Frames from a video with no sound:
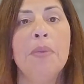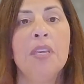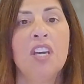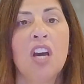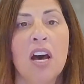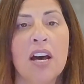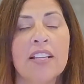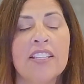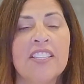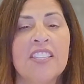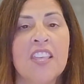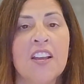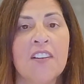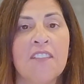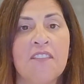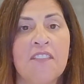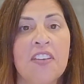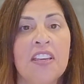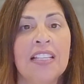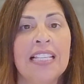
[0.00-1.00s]
because
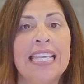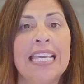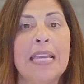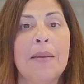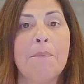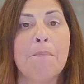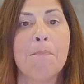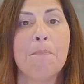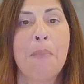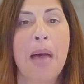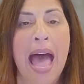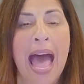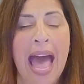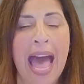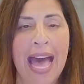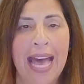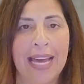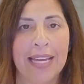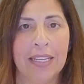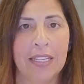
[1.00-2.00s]
they're feeling
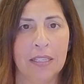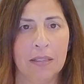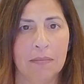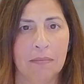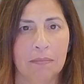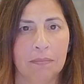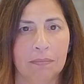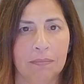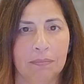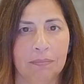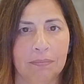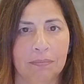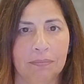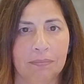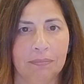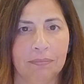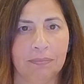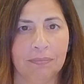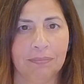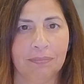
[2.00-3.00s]
bad,
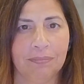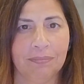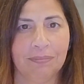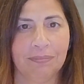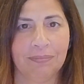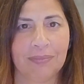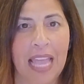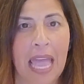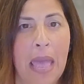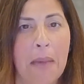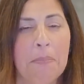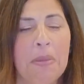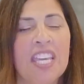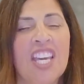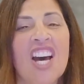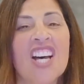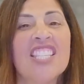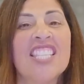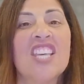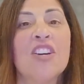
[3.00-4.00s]

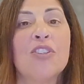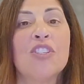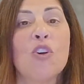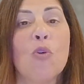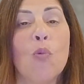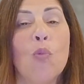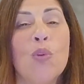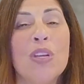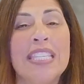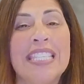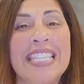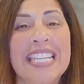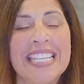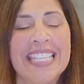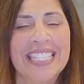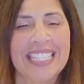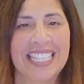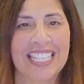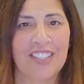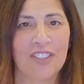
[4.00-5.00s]
because there's a
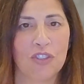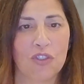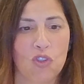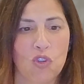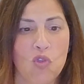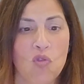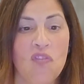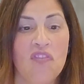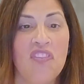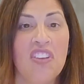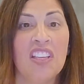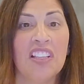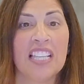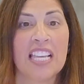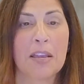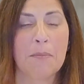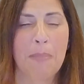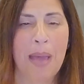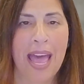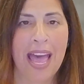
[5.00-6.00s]
resistance to
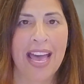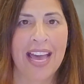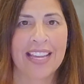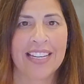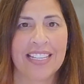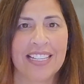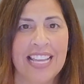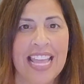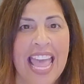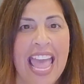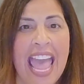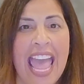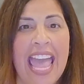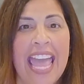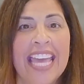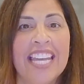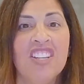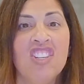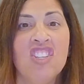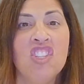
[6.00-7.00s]
feeling bad.
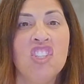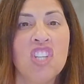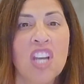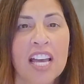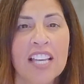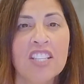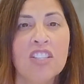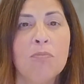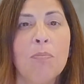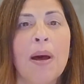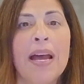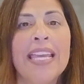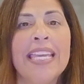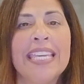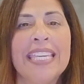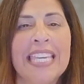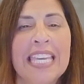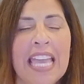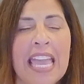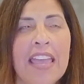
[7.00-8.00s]
And just by
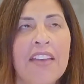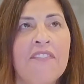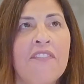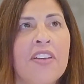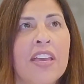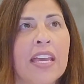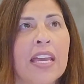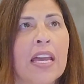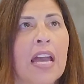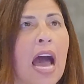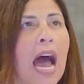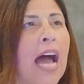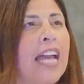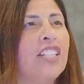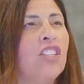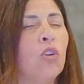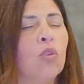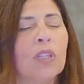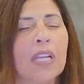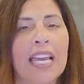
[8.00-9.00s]
giving, I
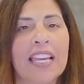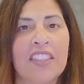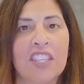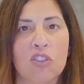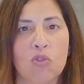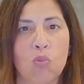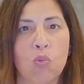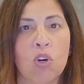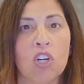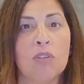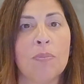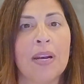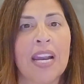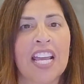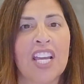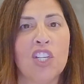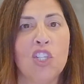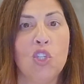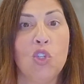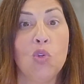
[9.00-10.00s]
don't like this word, but I'm
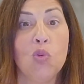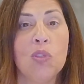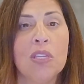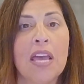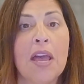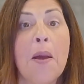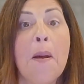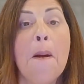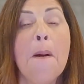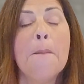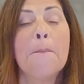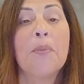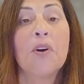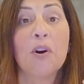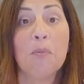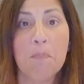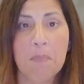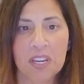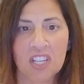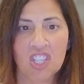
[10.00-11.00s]
going to use it,
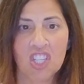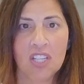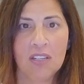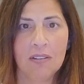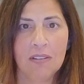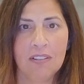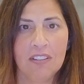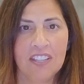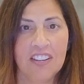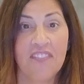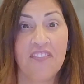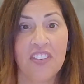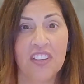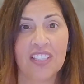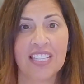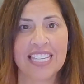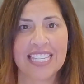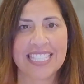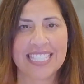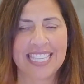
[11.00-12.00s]
permission to
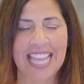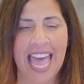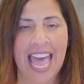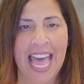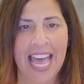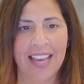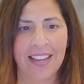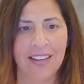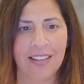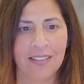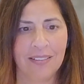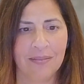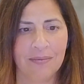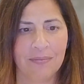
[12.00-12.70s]
feeling sad,